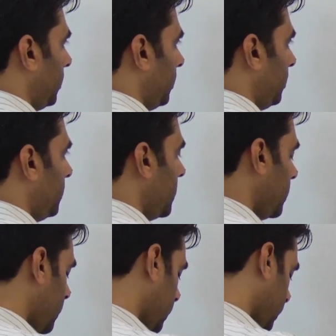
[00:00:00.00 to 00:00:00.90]

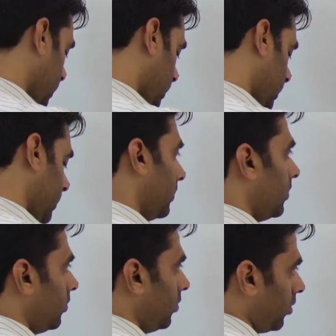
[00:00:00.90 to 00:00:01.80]
P, this
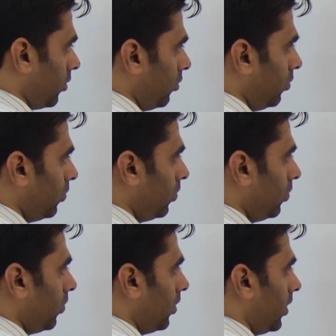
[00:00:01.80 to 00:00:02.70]
is your Q,
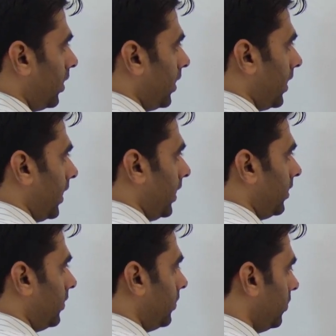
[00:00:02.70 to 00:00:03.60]
and
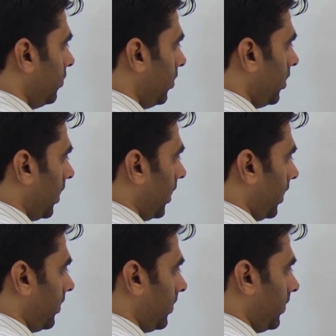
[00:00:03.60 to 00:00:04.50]
this is your R,
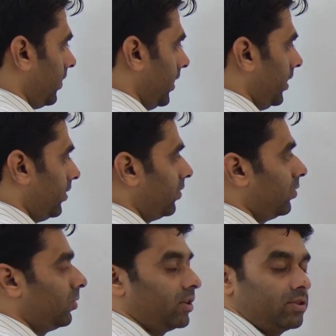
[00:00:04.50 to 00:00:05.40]
right? This is
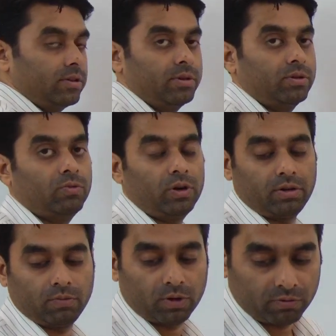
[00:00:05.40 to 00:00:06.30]
what is given to us.
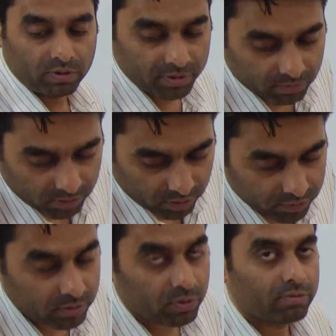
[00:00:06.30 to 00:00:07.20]
What will be the
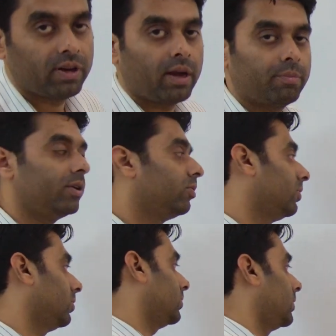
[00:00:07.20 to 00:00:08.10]
velocity? What will happen to
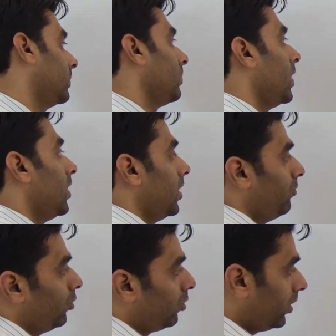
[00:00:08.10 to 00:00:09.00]
velocity? If
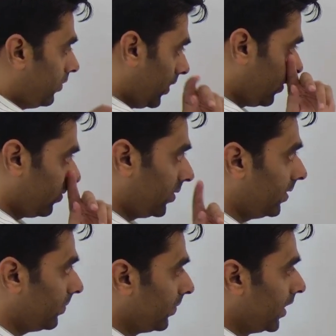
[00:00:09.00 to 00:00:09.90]
you notice
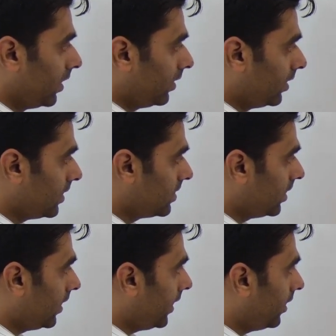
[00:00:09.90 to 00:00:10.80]
carefully, the
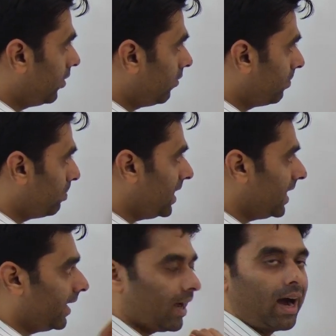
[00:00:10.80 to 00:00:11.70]
resultant of P
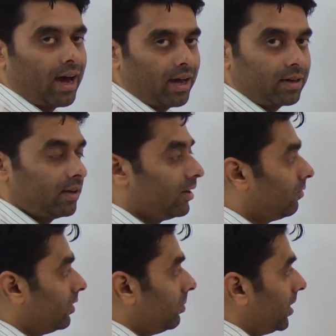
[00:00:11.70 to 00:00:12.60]
and R
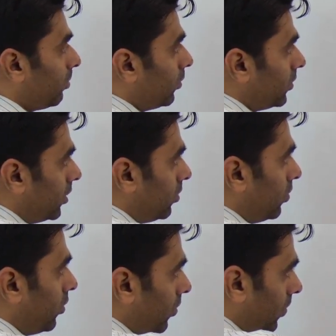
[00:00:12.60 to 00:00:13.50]
will be opposite to
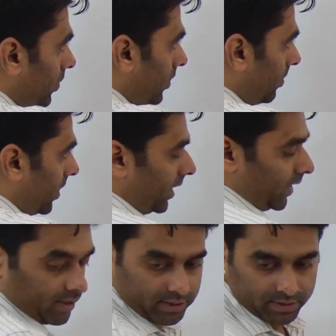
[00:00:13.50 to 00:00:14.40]
Q, something
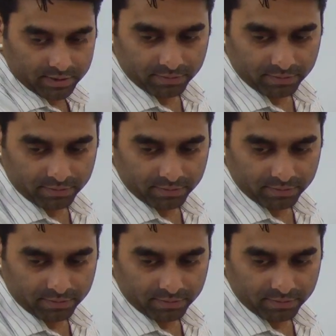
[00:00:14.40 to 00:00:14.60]
like this.